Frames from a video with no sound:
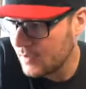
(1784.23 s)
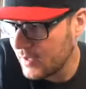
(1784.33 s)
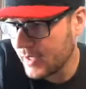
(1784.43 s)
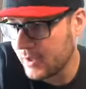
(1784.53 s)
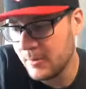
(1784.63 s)

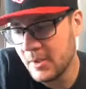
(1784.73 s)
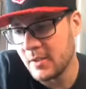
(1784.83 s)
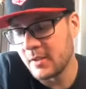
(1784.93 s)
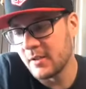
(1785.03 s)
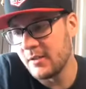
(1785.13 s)
that could
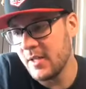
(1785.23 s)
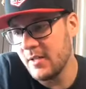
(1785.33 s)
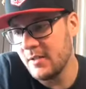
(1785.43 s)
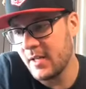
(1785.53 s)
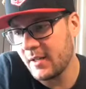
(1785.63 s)
work.
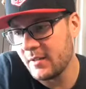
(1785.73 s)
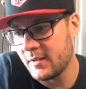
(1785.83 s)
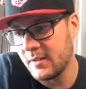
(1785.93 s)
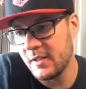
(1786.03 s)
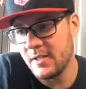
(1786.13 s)
10
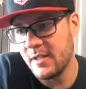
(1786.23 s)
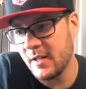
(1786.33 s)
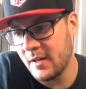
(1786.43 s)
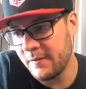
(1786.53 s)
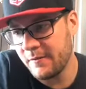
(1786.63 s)
seconds is
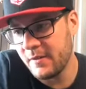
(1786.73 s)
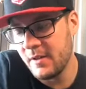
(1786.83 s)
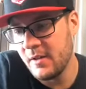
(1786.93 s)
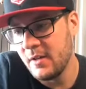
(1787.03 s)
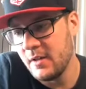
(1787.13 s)
enough
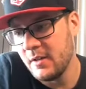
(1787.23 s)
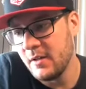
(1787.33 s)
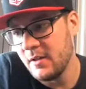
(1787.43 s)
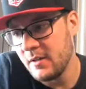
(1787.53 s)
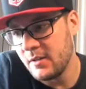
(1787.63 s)

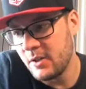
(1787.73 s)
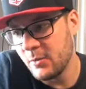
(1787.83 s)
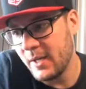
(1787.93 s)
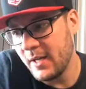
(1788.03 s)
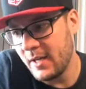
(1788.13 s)
to
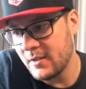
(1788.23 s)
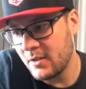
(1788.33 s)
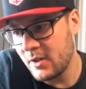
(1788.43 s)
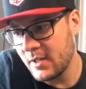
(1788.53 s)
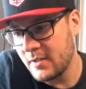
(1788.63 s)
where as
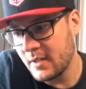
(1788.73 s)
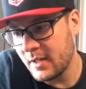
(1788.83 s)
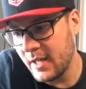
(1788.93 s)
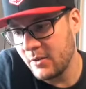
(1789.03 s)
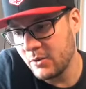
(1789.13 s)
long as the
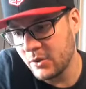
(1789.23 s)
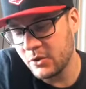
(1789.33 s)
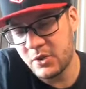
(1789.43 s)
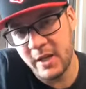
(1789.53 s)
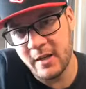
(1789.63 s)
guy who
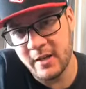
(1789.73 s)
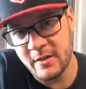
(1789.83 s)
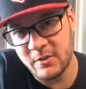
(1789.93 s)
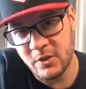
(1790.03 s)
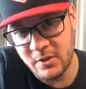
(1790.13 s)
got taken
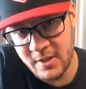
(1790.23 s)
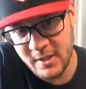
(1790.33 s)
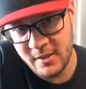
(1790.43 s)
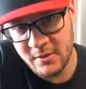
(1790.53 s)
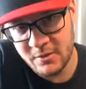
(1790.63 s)
out
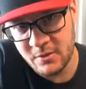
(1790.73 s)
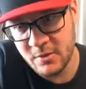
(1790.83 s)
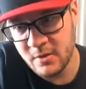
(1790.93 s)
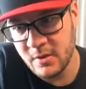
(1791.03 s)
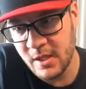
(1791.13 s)
continues,
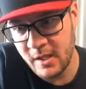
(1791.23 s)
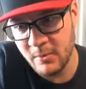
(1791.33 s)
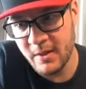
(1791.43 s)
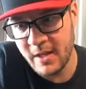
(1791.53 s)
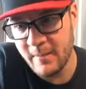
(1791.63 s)
he
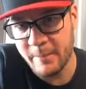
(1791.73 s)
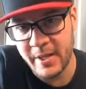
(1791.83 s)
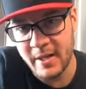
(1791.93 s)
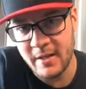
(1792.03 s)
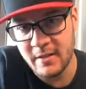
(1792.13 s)
will get
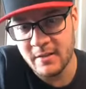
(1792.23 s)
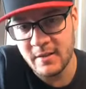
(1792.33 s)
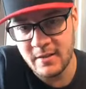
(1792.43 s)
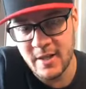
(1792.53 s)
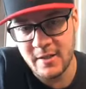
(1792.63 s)
by
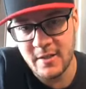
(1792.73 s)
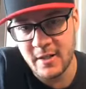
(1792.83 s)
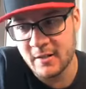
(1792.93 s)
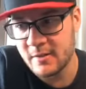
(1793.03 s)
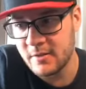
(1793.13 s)
in 10
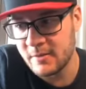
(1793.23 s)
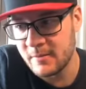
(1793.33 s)
seconds.